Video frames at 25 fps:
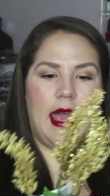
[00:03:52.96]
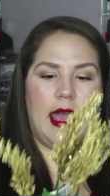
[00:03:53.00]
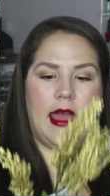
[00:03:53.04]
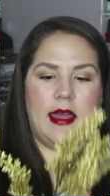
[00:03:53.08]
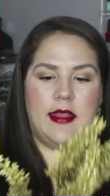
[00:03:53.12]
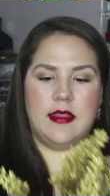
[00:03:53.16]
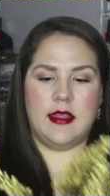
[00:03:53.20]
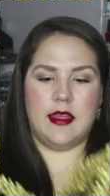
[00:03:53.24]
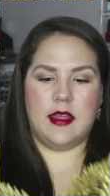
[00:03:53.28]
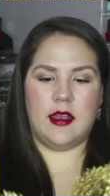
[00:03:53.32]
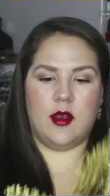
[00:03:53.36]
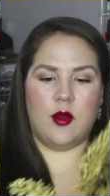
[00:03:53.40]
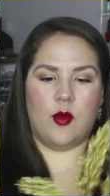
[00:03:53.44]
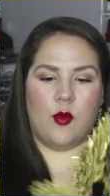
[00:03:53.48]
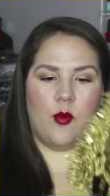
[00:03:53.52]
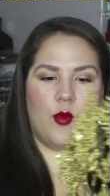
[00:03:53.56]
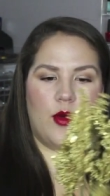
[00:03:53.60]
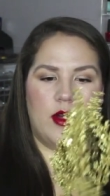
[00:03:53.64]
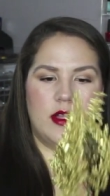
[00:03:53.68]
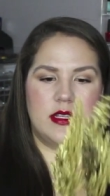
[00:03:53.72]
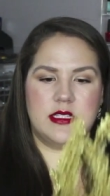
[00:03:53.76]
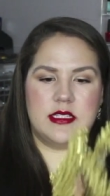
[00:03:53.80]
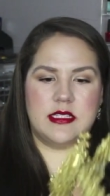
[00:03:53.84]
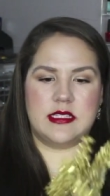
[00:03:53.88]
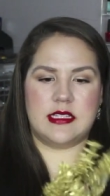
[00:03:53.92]
And then
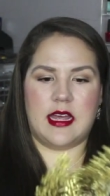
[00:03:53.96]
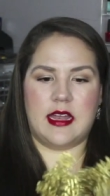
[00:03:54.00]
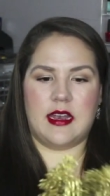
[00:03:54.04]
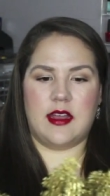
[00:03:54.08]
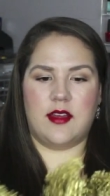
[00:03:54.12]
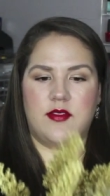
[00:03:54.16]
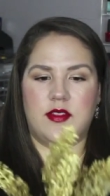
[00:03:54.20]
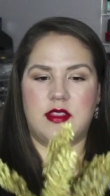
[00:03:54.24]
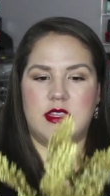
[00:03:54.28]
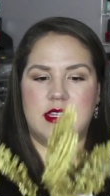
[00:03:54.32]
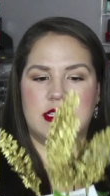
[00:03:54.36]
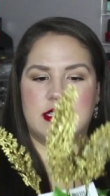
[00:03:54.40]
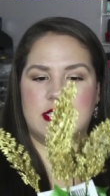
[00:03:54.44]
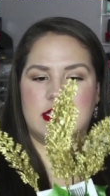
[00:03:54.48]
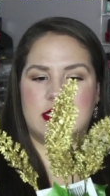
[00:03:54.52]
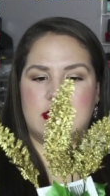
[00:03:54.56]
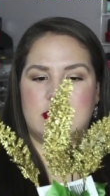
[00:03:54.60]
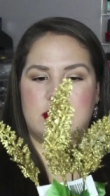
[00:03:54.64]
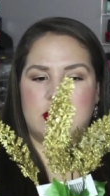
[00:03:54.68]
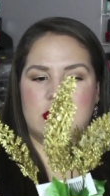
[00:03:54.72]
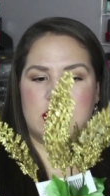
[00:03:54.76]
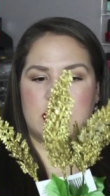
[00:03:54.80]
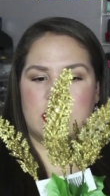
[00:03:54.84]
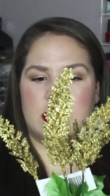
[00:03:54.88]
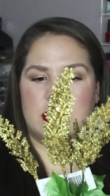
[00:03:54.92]
one set of this
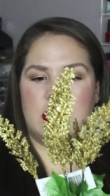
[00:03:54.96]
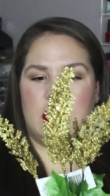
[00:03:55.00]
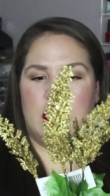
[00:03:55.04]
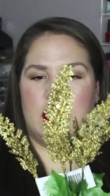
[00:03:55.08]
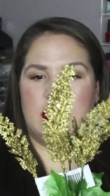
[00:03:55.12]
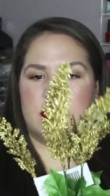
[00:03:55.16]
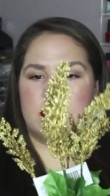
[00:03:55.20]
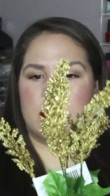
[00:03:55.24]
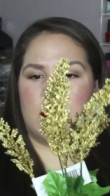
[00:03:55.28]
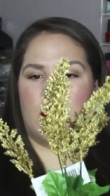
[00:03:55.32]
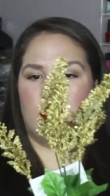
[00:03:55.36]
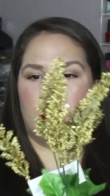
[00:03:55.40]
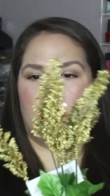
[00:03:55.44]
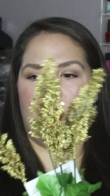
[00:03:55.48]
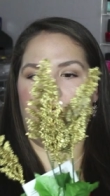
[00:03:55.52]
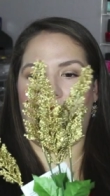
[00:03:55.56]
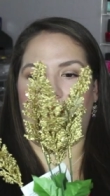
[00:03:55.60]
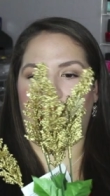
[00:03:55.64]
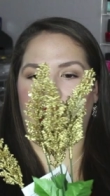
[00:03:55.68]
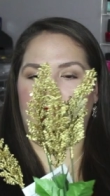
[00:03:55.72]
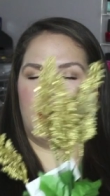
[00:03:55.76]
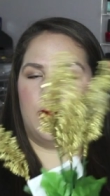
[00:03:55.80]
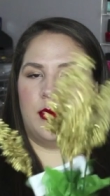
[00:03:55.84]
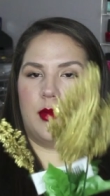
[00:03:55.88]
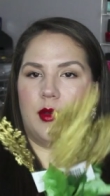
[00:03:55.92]
just, it's called a
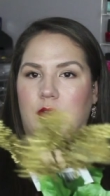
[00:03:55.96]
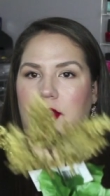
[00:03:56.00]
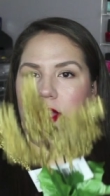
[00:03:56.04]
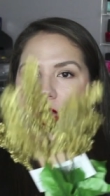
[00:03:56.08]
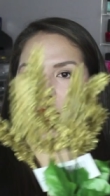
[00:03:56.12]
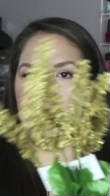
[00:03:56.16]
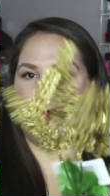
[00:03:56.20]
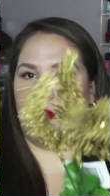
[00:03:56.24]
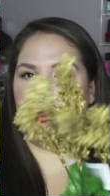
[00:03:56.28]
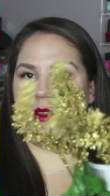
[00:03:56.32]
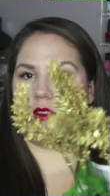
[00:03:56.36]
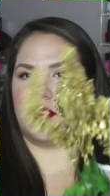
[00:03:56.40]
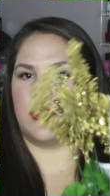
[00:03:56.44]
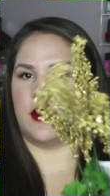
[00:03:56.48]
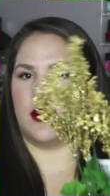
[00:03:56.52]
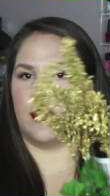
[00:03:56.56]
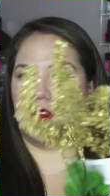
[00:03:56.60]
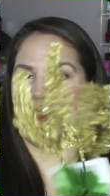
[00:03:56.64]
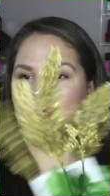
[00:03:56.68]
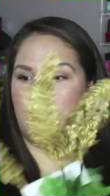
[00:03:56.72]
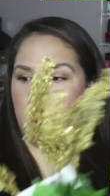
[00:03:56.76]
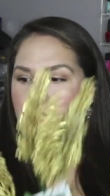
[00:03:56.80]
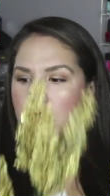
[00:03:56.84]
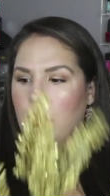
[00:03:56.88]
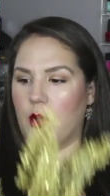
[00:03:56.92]
holly bouquet, but
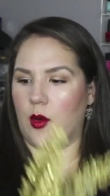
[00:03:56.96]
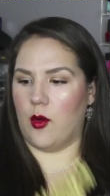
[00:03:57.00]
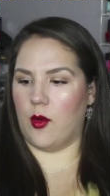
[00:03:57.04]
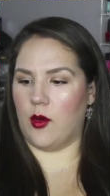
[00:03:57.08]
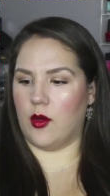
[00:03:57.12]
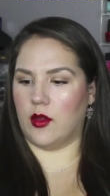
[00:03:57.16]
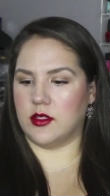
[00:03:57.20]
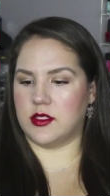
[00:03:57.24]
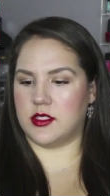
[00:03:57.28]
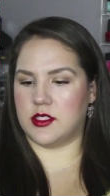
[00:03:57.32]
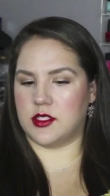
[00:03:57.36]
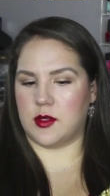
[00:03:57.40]
they're gold.